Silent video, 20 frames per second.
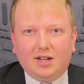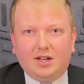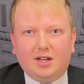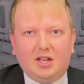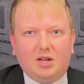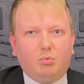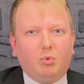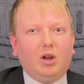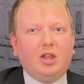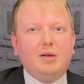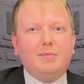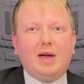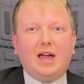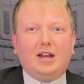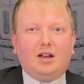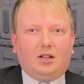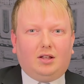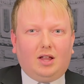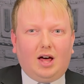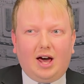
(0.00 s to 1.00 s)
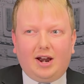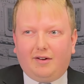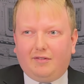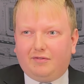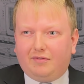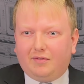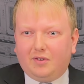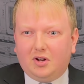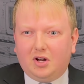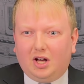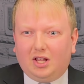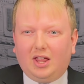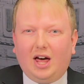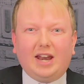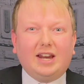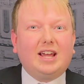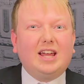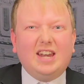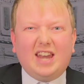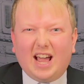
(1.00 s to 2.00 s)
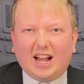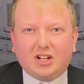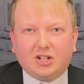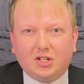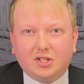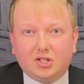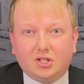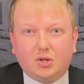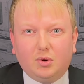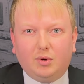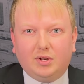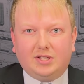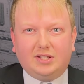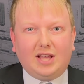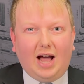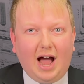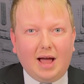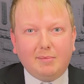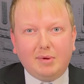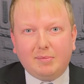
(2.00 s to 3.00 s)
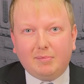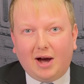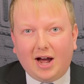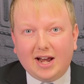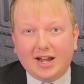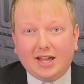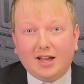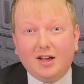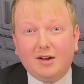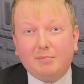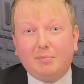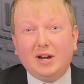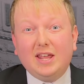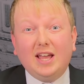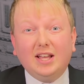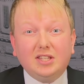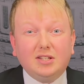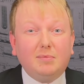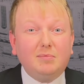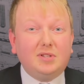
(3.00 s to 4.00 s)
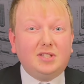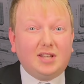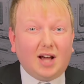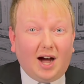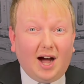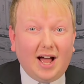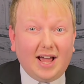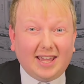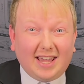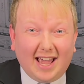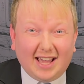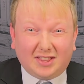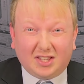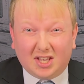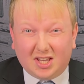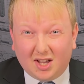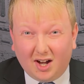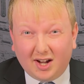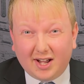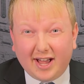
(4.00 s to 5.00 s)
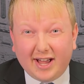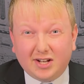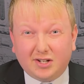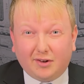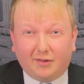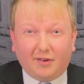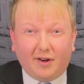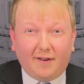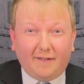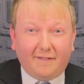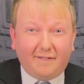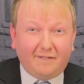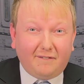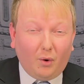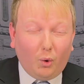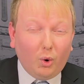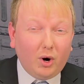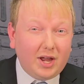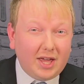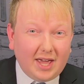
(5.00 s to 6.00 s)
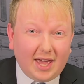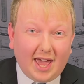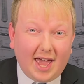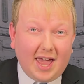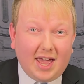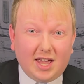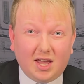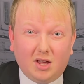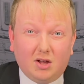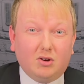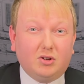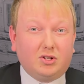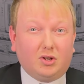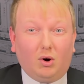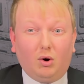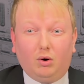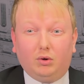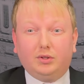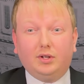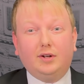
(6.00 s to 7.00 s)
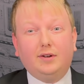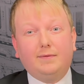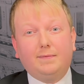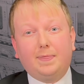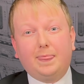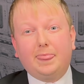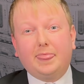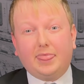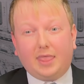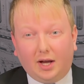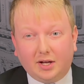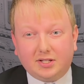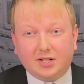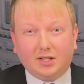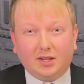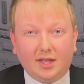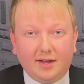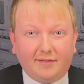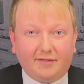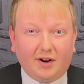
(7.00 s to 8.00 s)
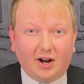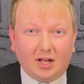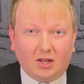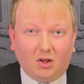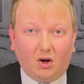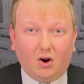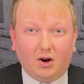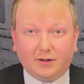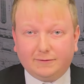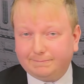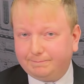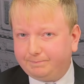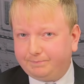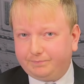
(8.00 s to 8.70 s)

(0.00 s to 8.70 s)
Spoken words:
He really made a lot of connections through his diamond mining, but he ends up dying at the young age of 48 years old. Doesn't live very long,